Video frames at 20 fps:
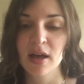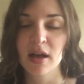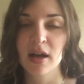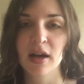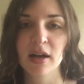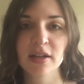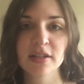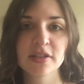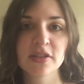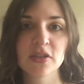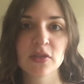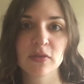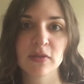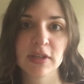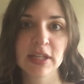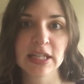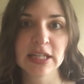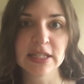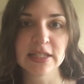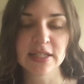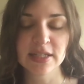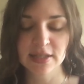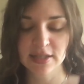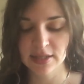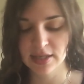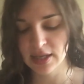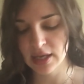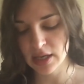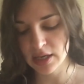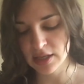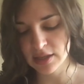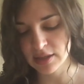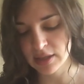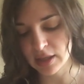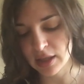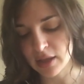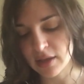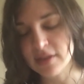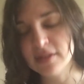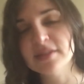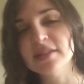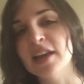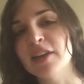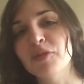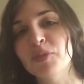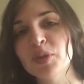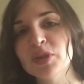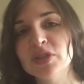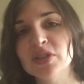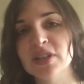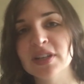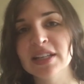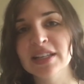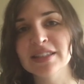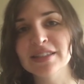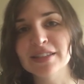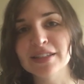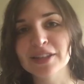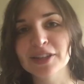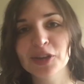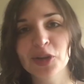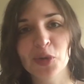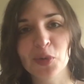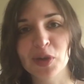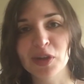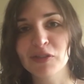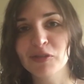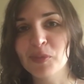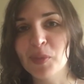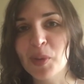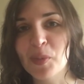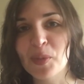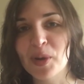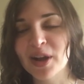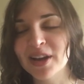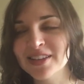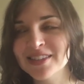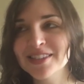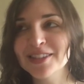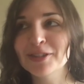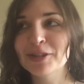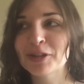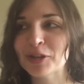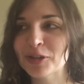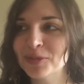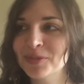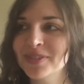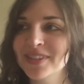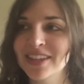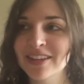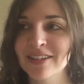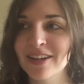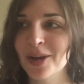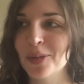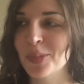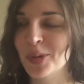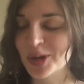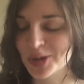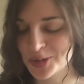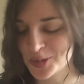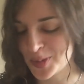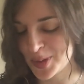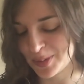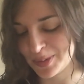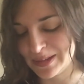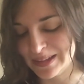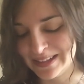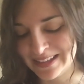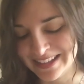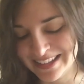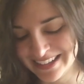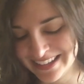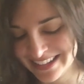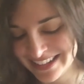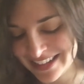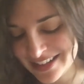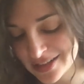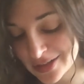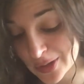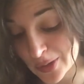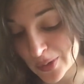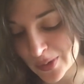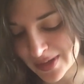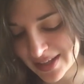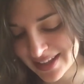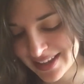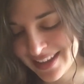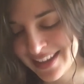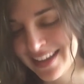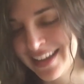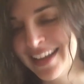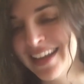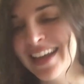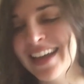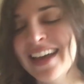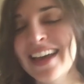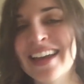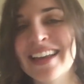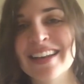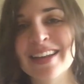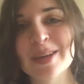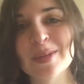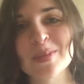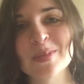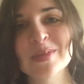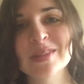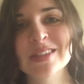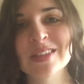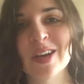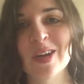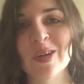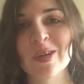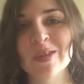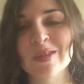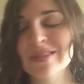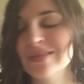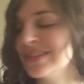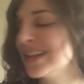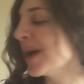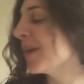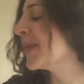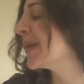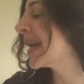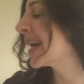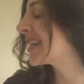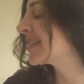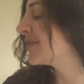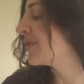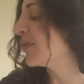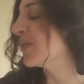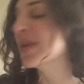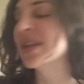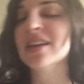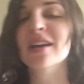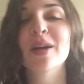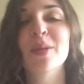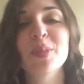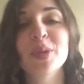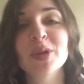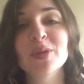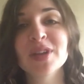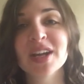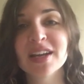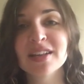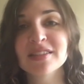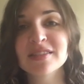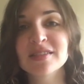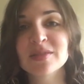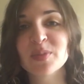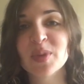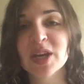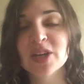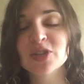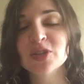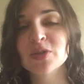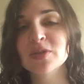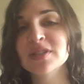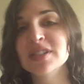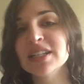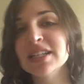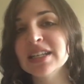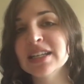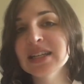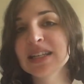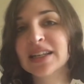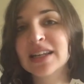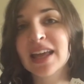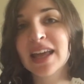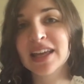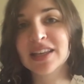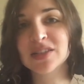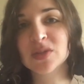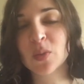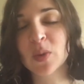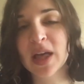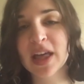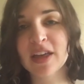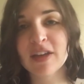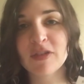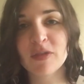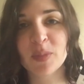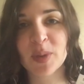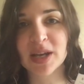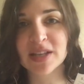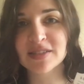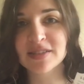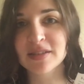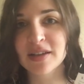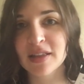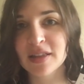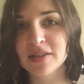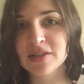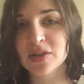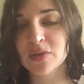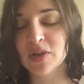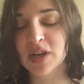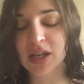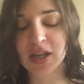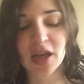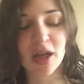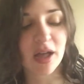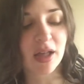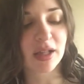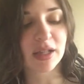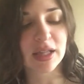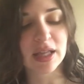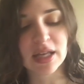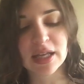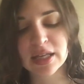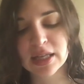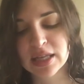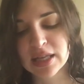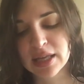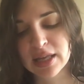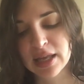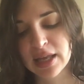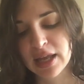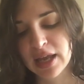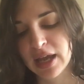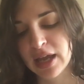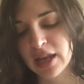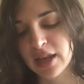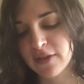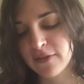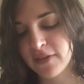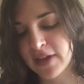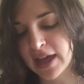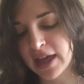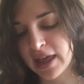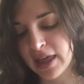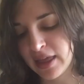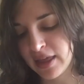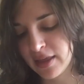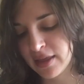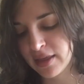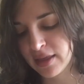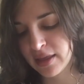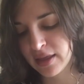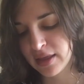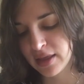hard to read anything else, I've been turning to grief memoirs, you know how bookish people do. And so up next for me are Blue Nights by Joan Didion and Wave by Sonali Devarajagala. And if I